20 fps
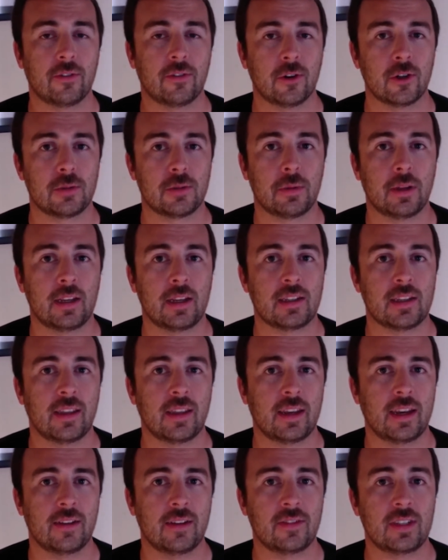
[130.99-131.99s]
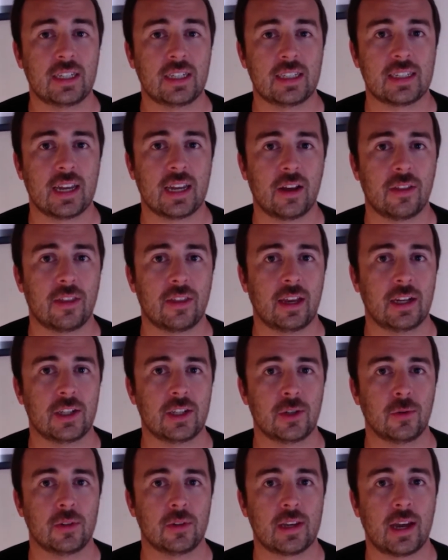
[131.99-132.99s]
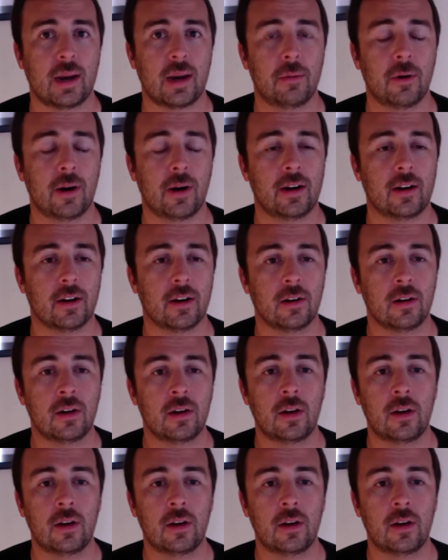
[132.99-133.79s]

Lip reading: first place in the AFC South thanks to a tiebreaker.